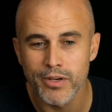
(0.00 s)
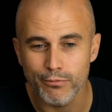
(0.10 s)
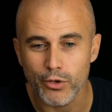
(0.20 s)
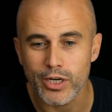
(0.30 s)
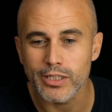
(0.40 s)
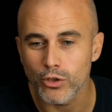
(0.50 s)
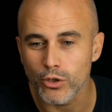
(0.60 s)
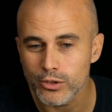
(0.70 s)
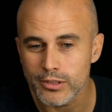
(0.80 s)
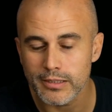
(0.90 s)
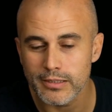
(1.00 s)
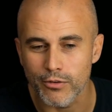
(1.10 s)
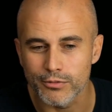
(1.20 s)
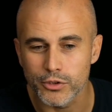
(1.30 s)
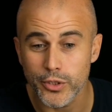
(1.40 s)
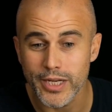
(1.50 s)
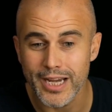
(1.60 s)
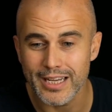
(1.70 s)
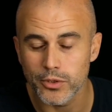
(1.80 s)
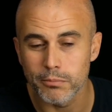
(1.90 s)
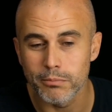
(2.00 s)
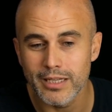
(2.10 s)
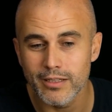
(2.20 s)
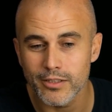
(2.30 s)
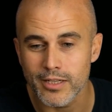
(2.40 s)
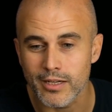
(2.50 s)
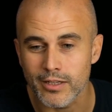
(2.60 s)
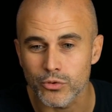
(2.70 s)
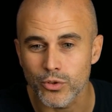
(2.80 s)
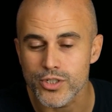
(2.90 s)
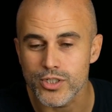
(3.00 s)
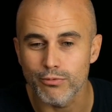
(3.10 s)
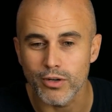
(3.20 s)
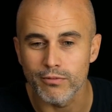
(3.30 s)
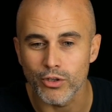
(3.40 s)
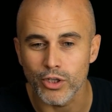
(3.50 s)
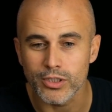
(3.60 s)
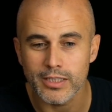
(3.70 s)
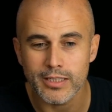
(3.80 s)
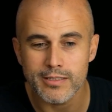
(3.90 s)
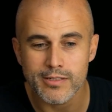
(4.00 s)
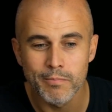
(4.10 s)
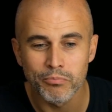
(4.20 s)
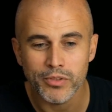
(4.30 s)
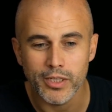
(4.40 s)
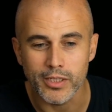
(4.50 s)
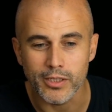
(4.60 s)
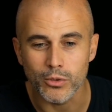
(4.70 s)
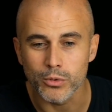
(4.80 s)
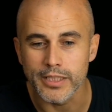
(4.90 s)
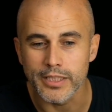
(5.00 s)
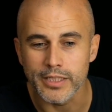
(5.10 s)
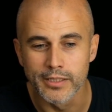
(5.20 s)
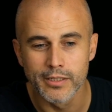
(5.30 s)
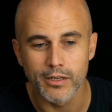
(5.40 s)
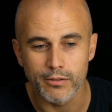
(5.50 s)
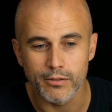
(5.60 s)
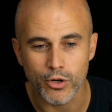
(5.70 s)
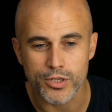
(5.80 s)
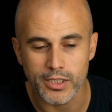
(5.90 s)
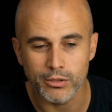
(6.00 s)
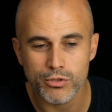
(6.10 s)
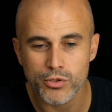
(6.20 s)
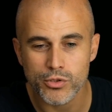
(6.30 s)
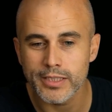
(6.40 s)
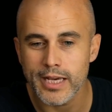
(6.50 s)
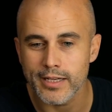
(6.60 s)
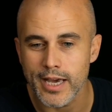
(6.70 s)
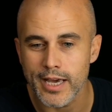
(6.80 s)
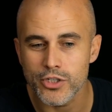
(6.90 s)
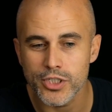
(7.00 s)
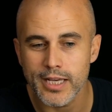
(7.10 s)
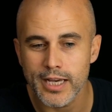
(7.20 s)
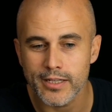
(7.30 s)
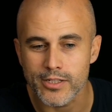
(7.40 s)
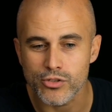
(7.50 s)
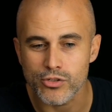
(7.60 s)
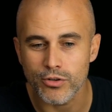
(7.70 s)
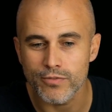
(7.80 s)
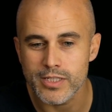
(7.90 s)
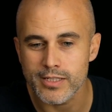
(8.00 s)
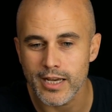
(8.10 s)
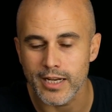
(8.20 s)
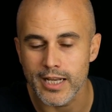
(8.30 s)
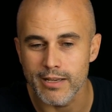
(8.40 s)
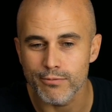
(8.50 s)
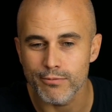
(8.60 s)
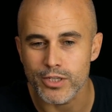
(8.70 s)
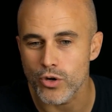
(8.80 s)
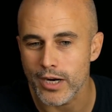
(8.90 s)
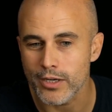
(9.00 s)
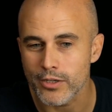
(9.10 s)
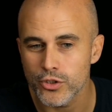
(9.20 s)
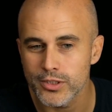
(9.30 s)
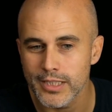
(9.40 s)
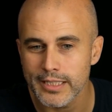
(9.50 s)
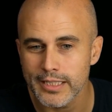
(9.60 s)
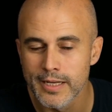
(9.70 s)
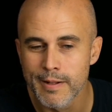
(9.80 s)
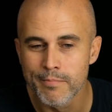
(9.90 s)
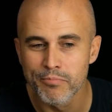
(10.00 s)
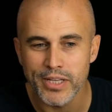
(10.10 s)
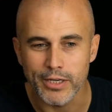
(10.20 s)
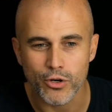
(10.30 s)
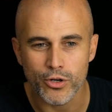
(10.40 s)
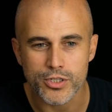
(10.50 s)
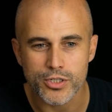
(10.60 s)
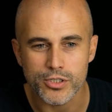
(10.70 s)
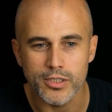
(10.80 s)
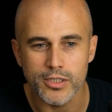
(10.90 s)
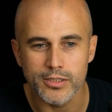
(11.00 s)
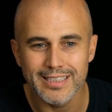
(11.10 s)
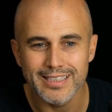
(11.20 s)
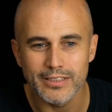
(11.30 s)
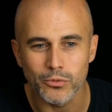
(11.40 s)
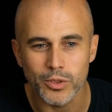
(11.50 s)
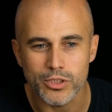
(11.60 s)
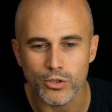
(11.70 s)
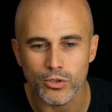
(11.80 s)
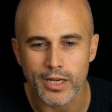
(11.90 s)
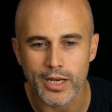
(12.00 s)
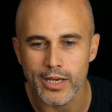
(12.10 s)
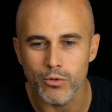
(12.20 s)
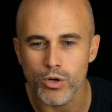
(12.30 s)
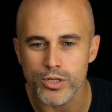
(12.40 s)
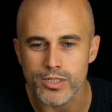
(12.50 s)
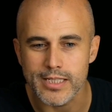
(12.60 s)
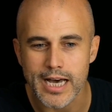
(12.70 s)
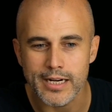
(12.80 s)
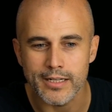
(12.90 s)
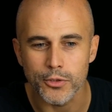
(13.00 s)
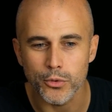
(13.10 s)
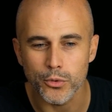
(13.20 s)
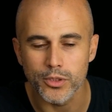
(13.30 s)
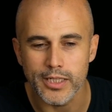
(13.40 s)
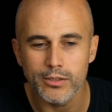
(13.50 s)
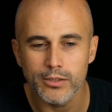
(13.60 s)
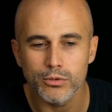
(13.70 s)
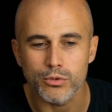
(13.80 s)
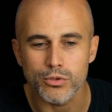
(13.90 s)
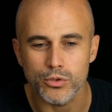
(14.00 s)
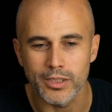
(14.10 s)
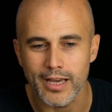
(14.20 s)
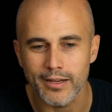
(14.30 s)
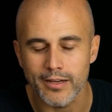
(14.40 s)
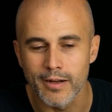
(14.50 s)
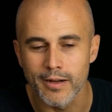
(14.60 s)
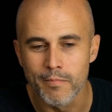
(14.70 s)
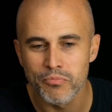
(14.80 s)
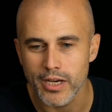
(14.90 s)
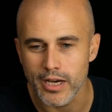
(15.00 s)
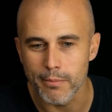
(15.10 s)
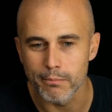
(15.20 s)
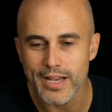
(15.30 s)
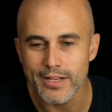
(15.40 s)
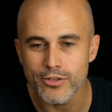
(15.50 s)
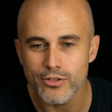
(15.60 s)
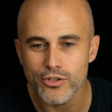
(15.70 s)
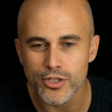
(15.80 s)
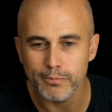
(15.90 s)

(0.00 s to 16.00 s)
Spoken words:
for a total of 300 million across different verticals, including, of course, industry tech, energy tech, service tech, and infrastructure tech. And of course, the deal with Zakeke was done through the industry tech branch.